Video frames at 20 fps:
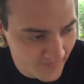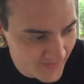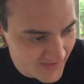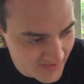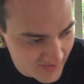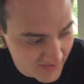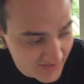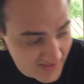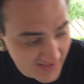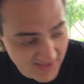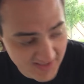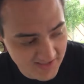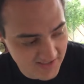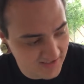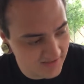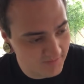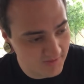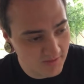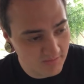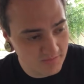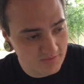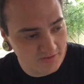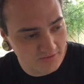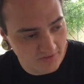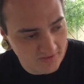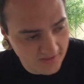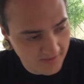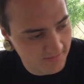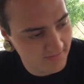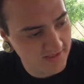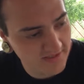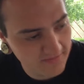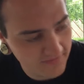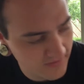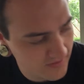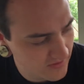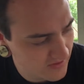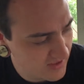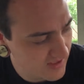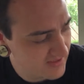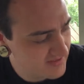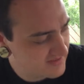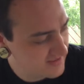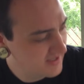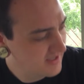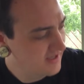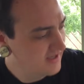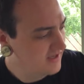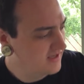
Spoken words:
So this is just gonna be a Blu-ray update for you guys.